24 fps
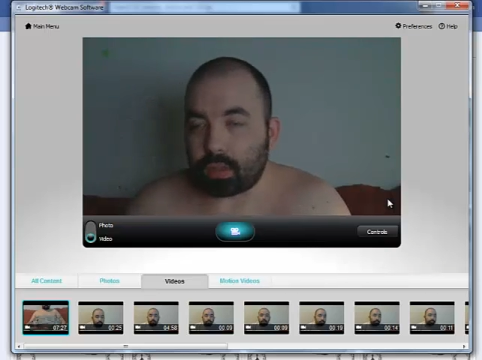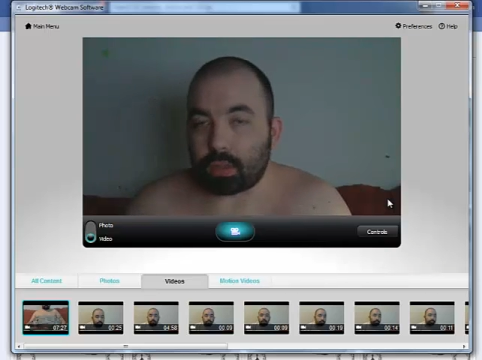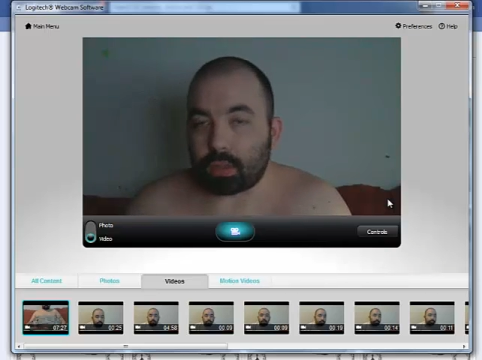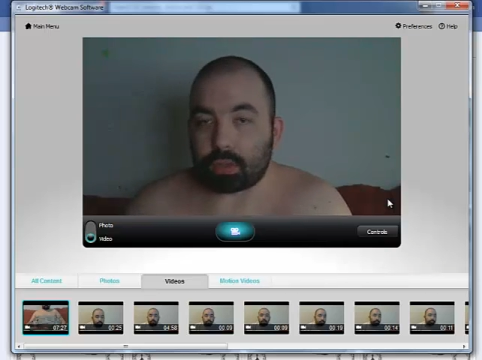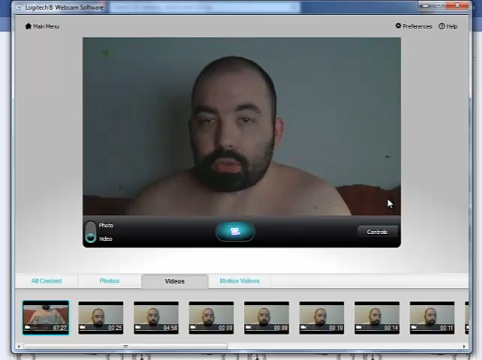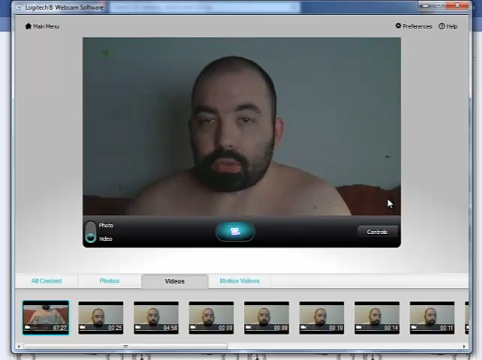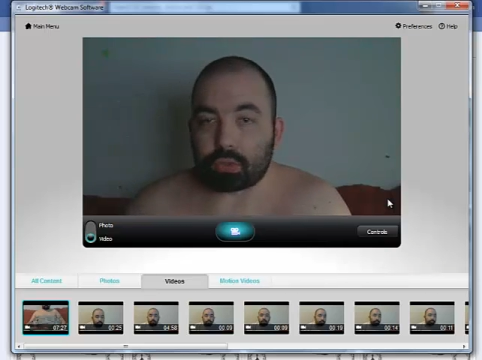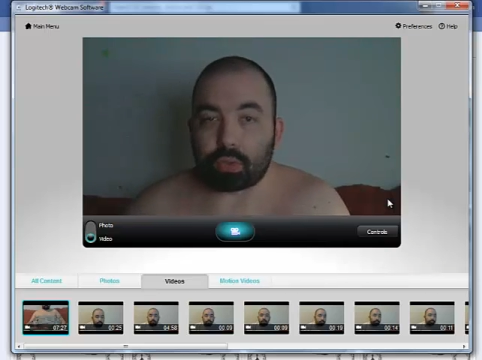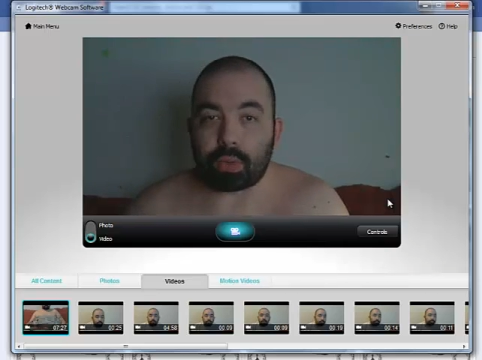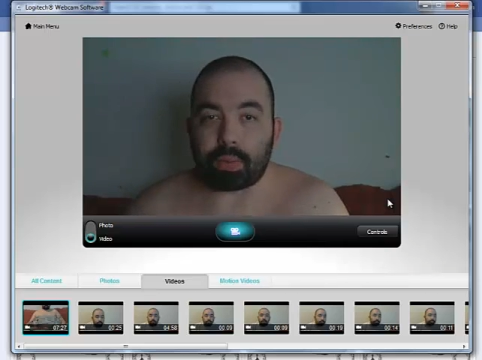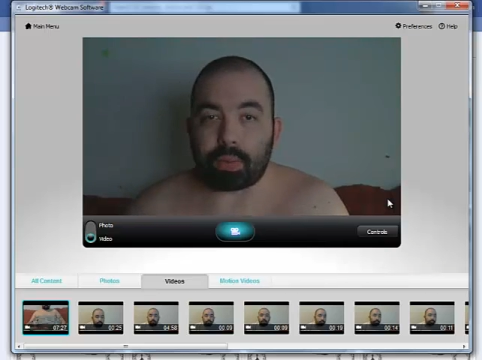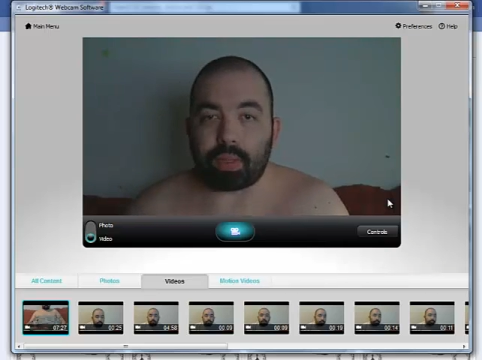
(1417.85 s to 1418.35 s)

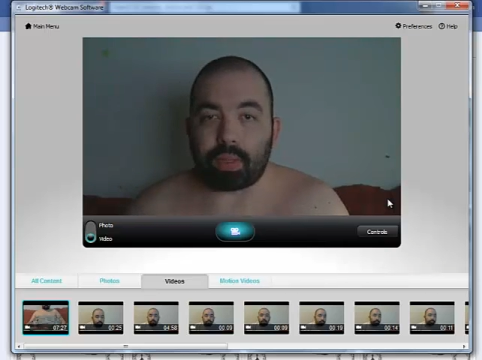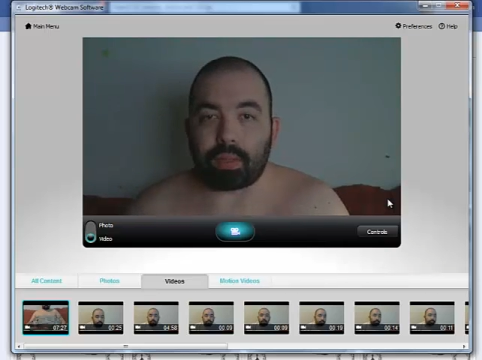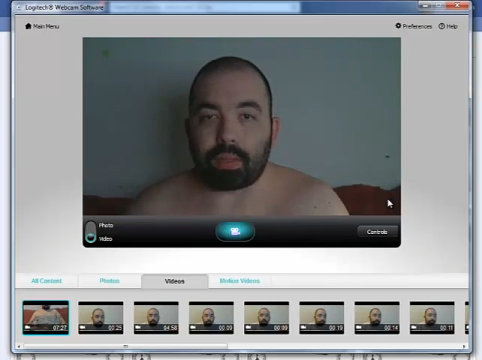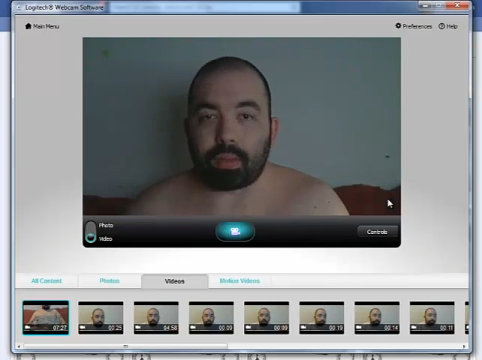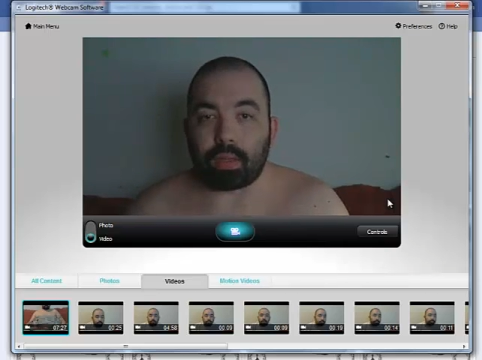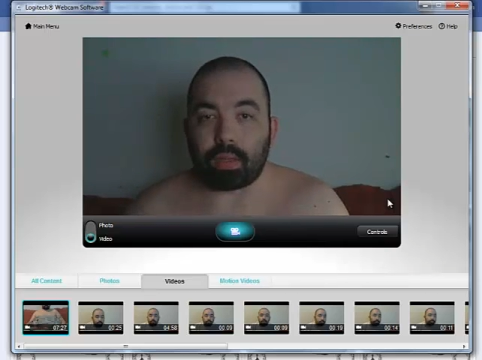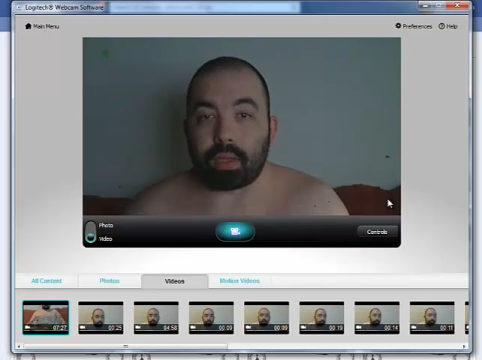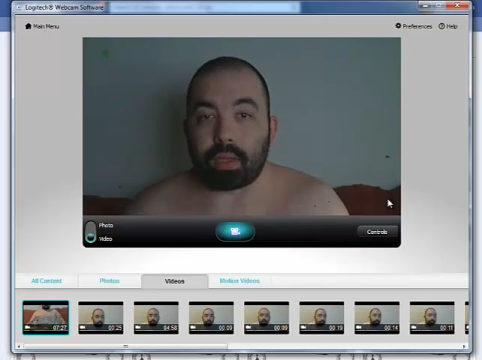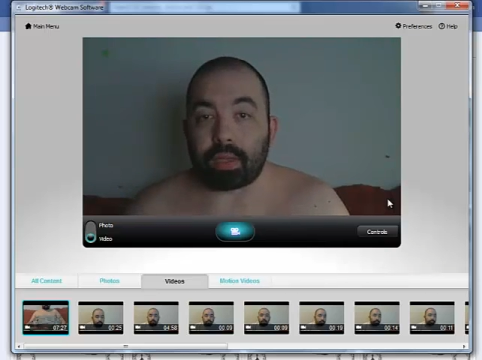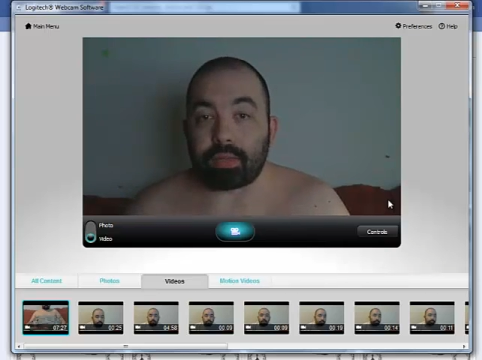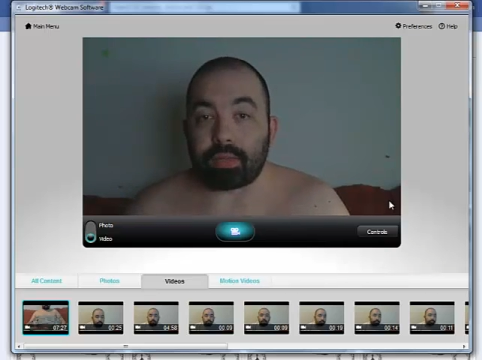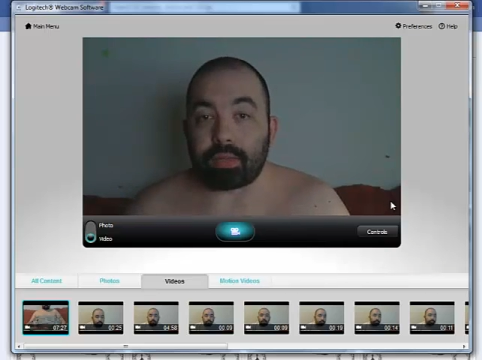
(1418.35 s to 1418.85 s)
So anyway,
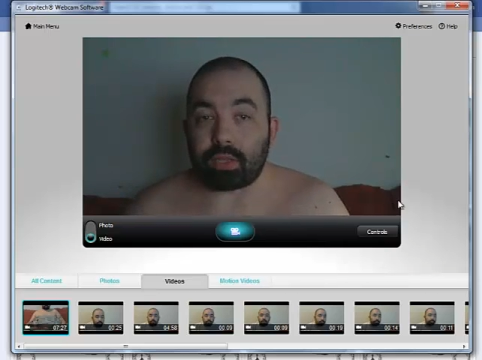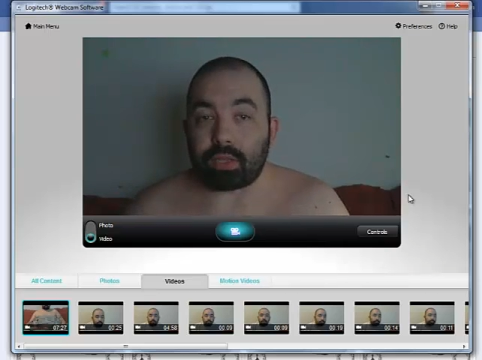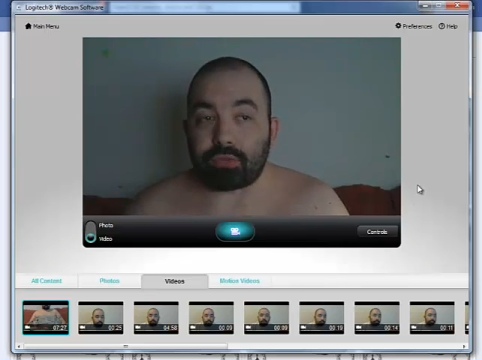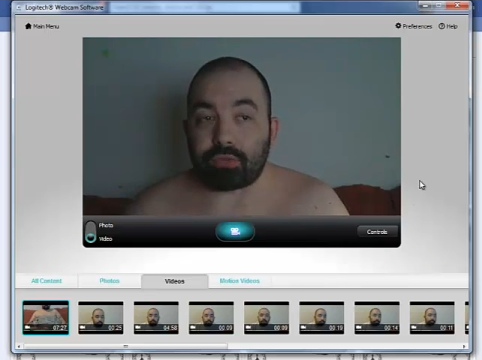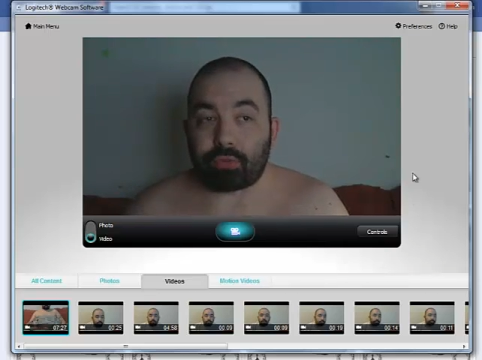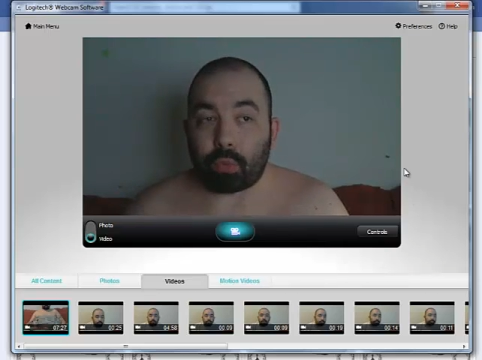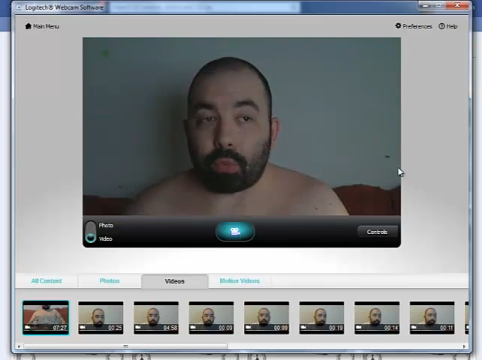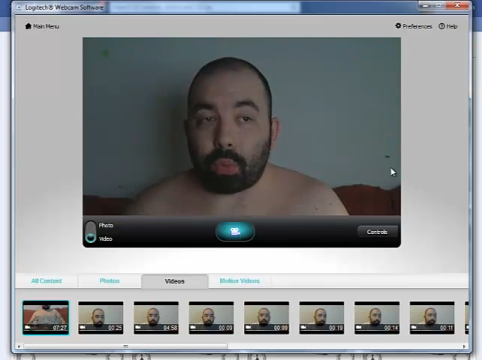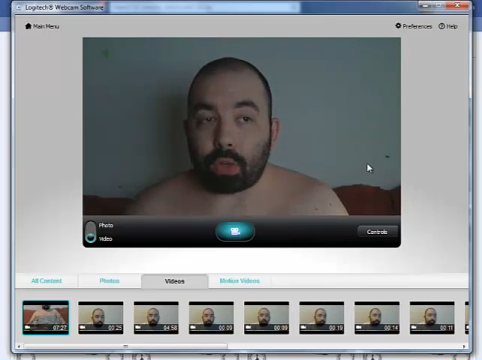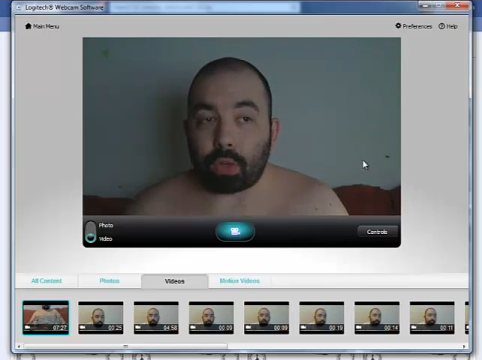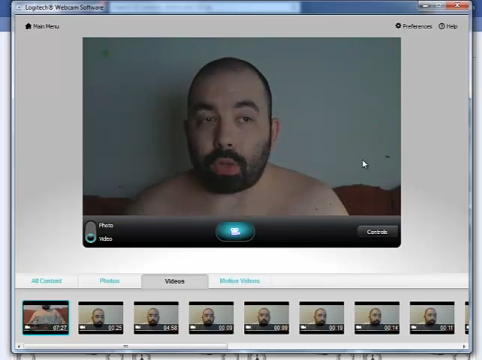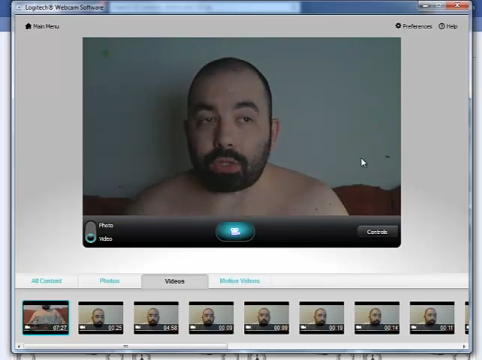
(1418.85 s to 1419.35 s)
thanks
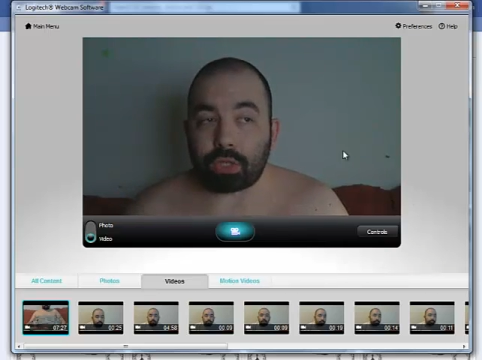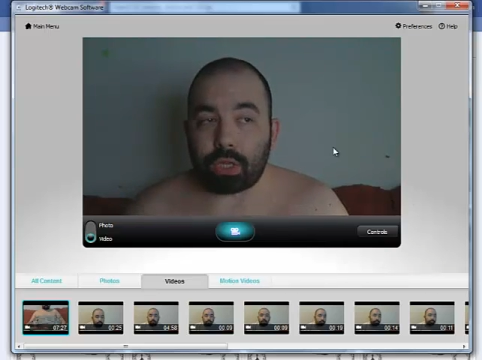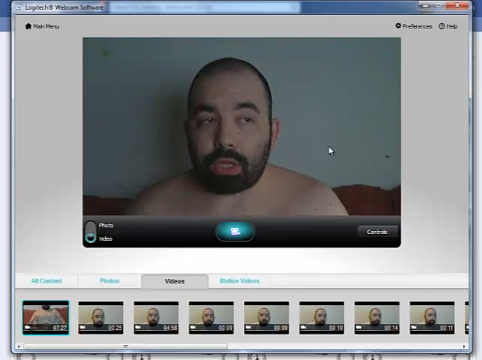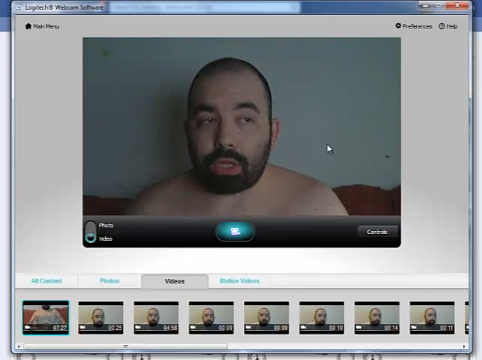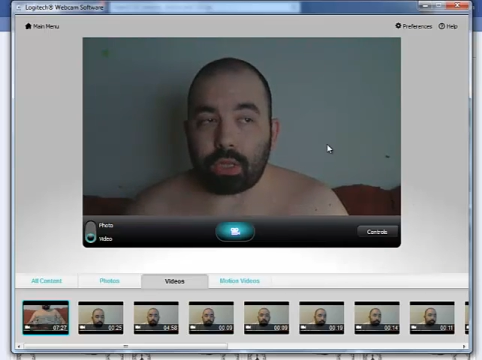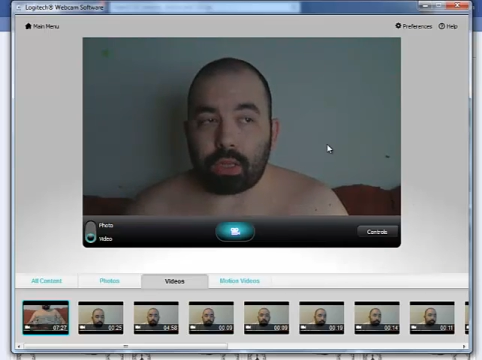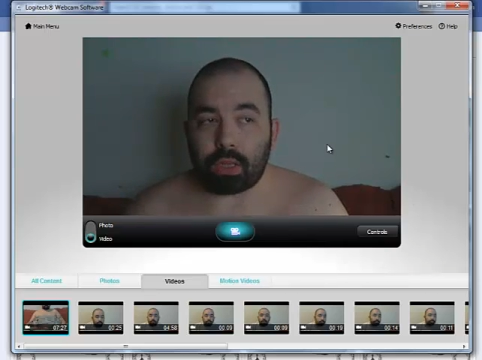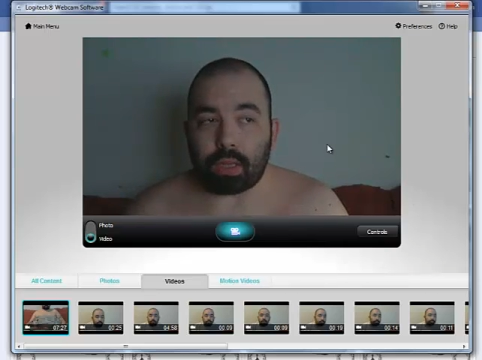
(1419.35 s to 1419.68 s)
for watching,